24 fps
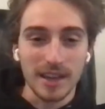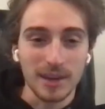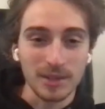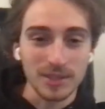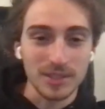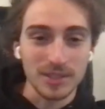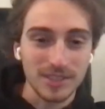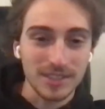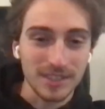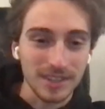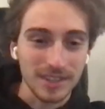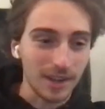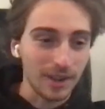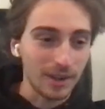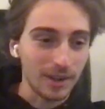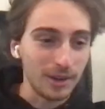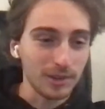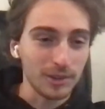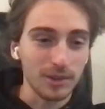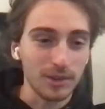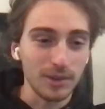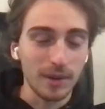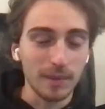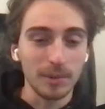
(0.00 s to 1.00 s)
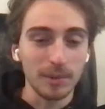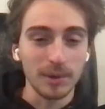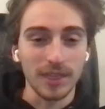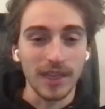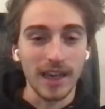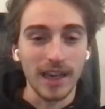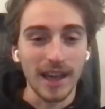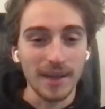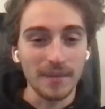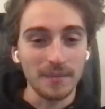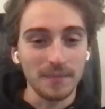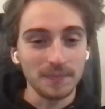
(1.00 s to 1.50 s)
details. I'll hook you up with
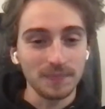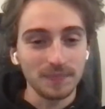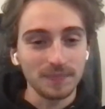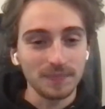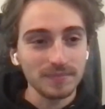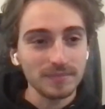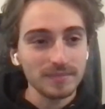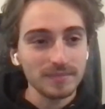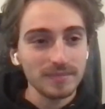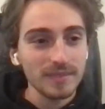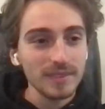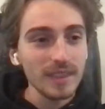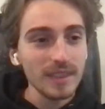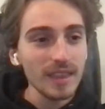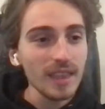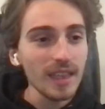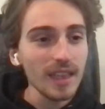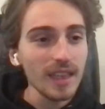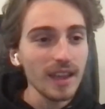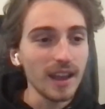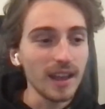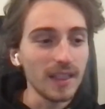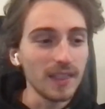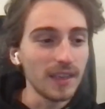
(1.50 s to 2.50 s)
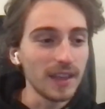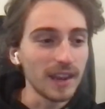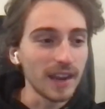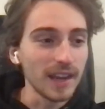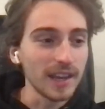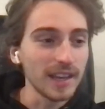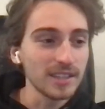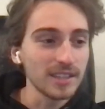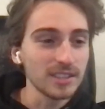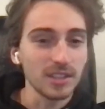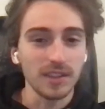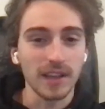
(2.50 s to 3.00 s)
that. And then
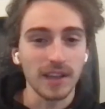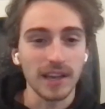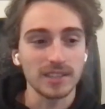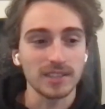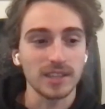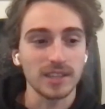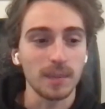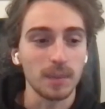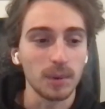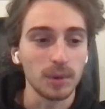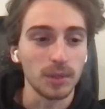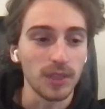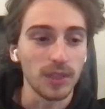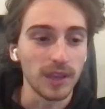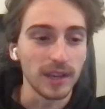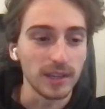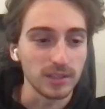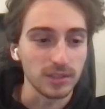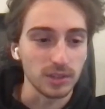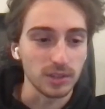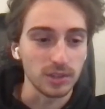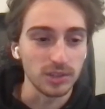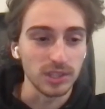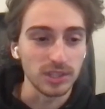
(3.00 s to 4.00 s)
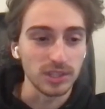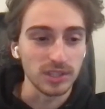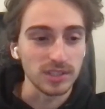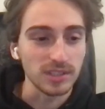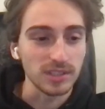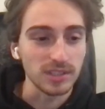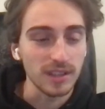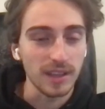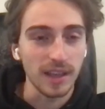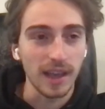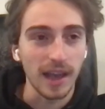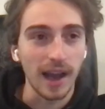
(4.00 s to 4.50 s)
I guess the last couple of things are
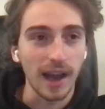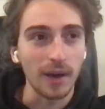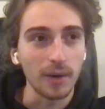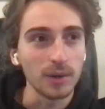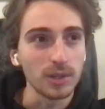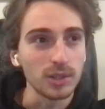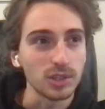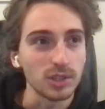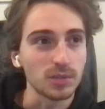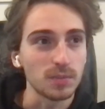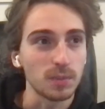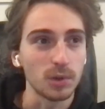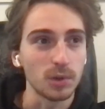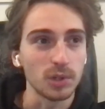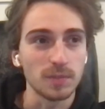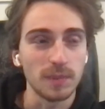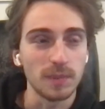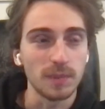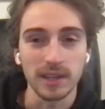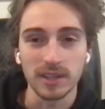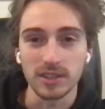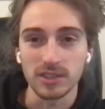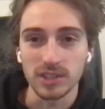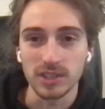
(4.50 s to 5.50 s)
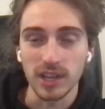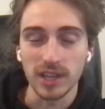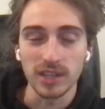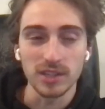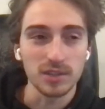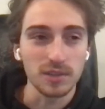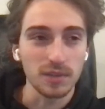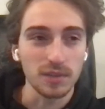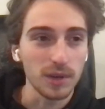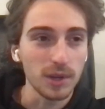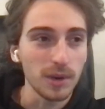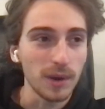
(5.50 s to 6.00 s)
just how has sports betting
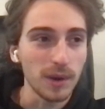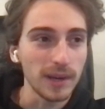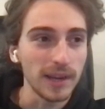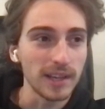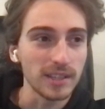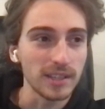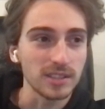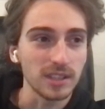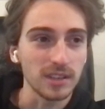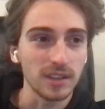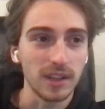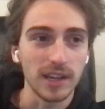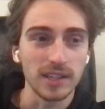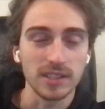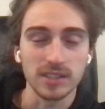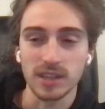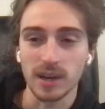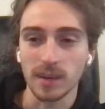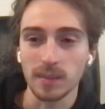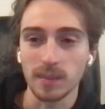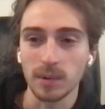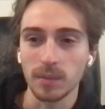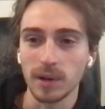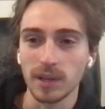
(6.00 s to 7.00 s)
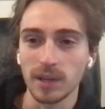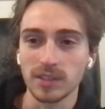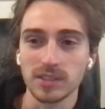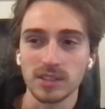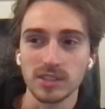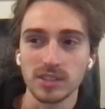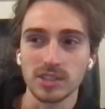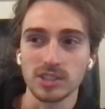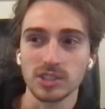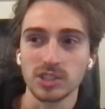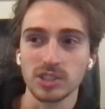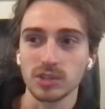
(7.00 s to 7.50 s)
changed for you? I guess the last couple of months,
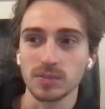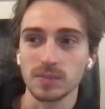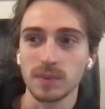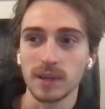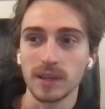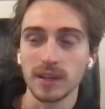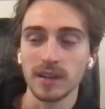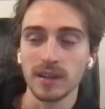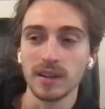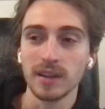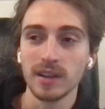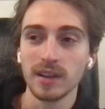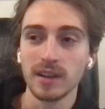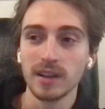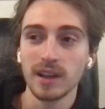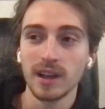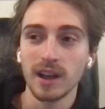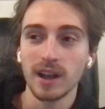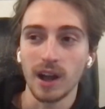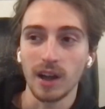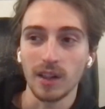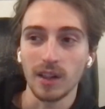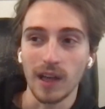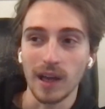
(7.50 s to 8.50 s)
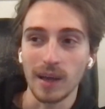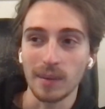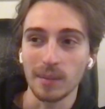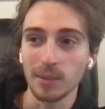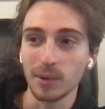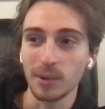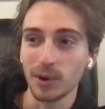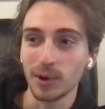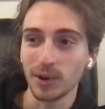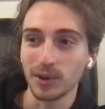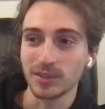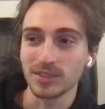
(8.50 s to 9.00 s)
has it just been a lot
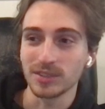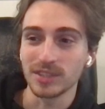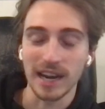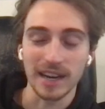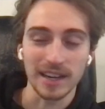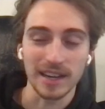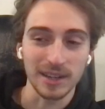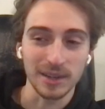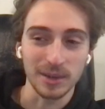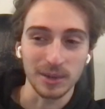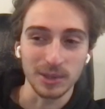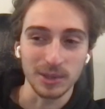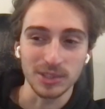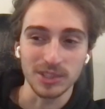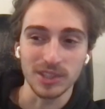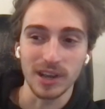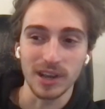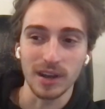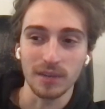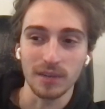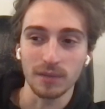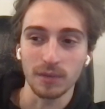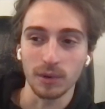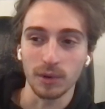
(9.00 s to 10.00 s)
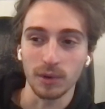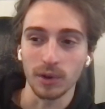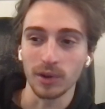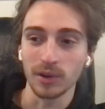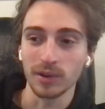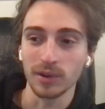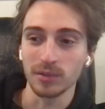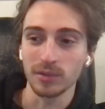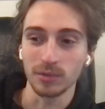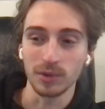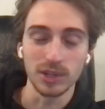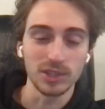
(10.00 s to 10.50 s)
more technical stuff
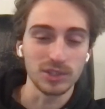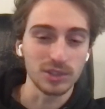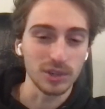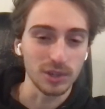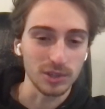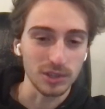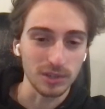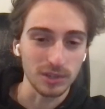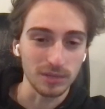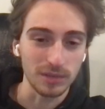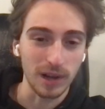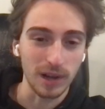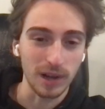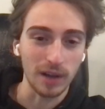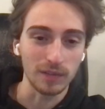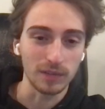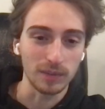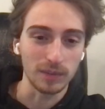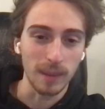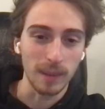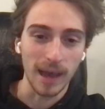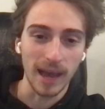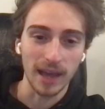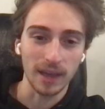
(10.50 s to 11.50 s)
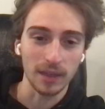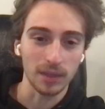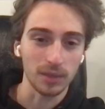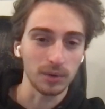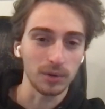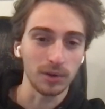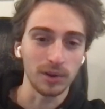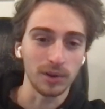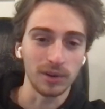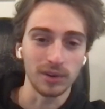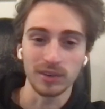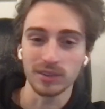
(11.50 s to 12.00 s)
or research involved, math
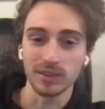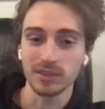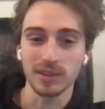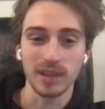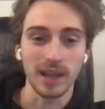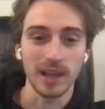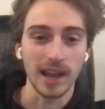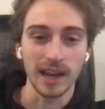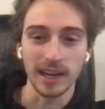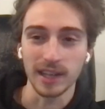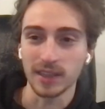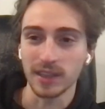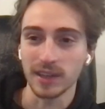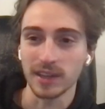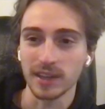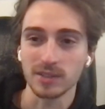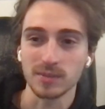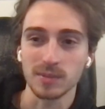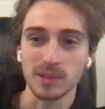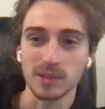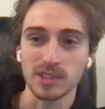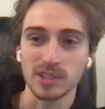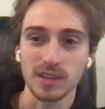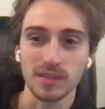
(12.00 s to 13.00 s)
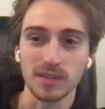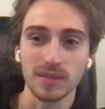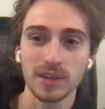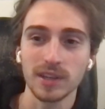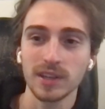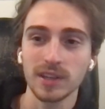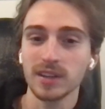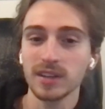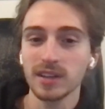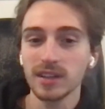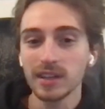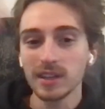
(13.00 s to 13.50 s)
or anything
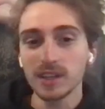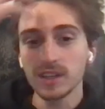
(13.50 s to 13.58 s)
specific?